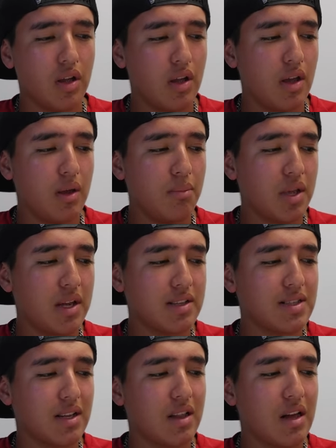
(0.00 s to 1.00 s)
because
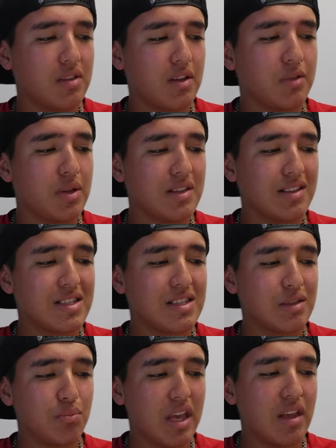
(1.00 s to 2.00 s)
the Cloudlifter doesn't
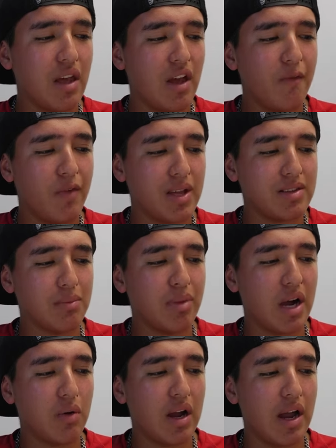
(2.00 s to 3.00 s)
spit phantom
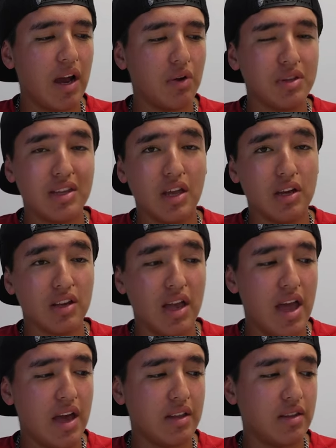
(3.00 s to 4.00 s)
power out the other
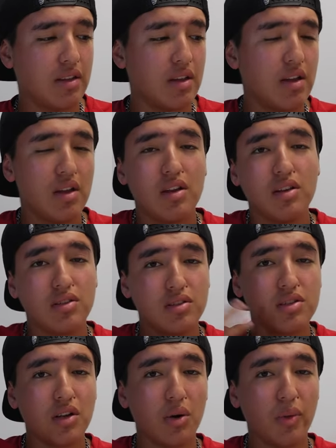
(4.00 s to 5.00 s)
end.
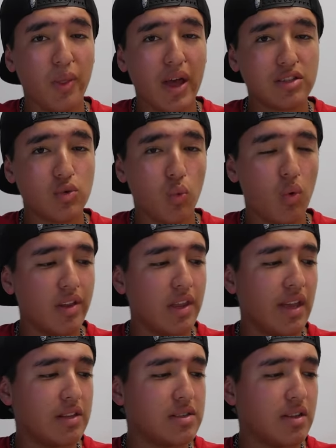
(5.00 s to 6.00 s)
So that's one
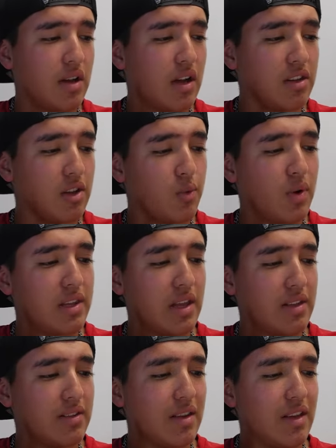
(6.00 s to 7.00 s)
answer. Another one
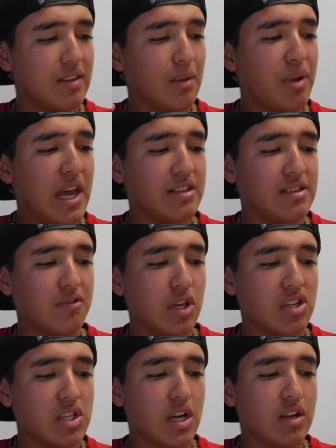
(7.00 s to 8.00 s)
is, it depends. If your
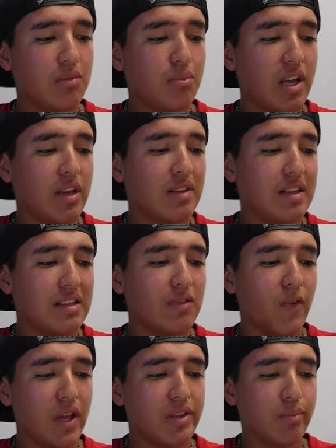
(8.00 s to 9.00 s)
shotgun mic needs
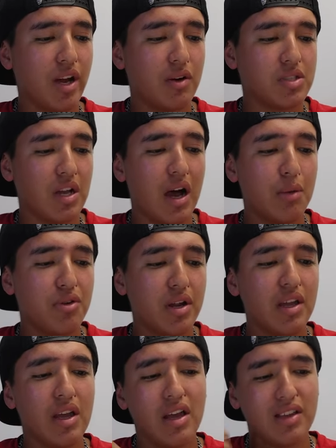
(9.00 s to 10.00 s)
phantom power to
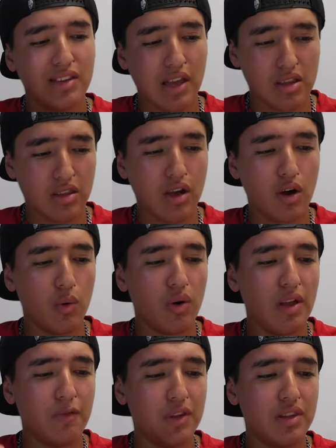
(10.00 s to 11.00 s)
operate, then no.
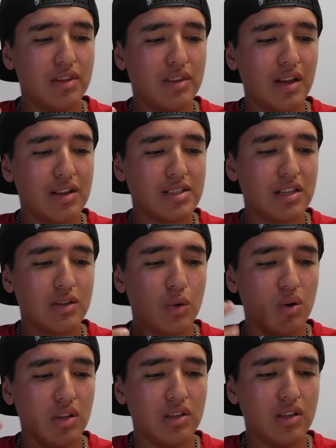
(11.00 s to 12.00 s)
If it doesn't,
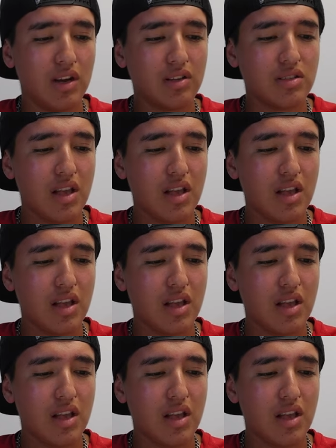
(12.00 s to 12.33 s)
or does